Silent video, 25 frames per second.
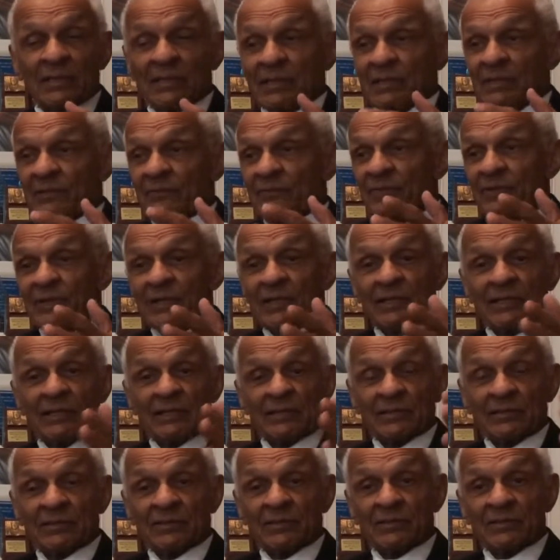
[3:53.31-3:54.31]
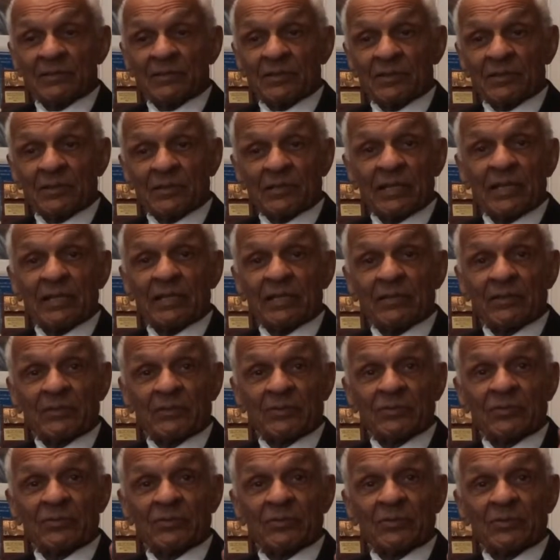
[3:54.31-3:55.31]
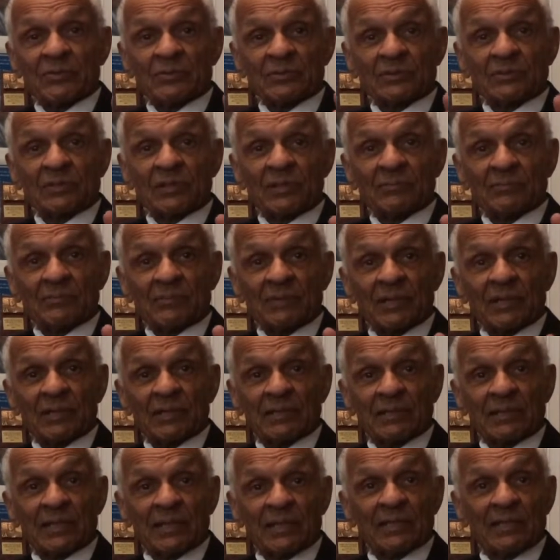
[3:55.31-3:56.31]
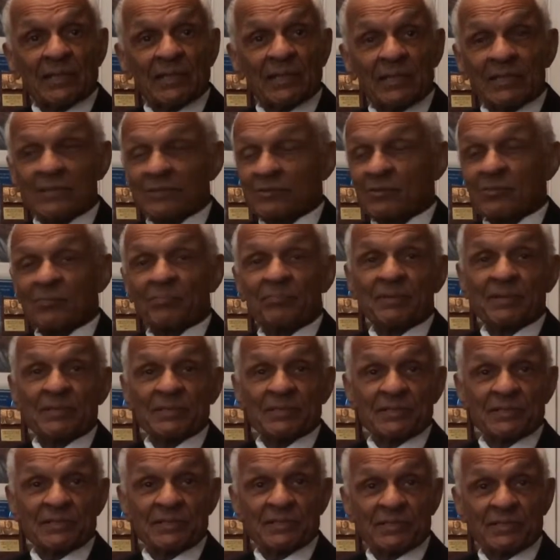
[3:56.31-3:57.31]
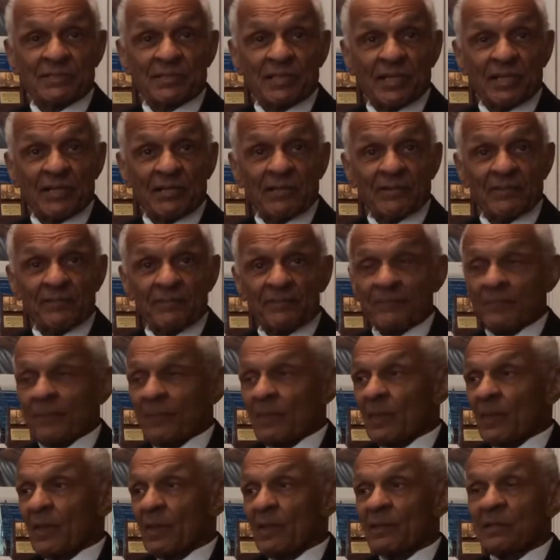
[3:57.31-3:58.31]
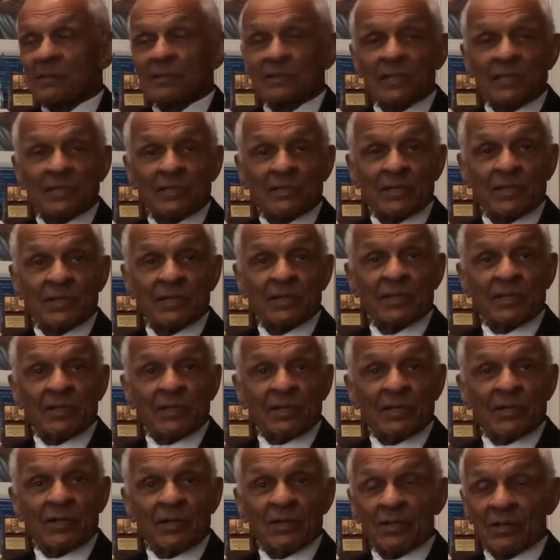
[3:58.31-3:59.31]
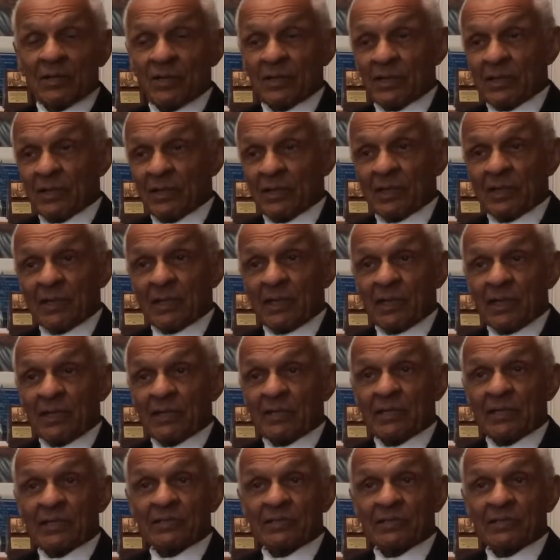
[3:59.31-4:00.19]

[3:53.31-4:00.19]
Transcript: If he could think through something like that, he had no business in jail. Is it and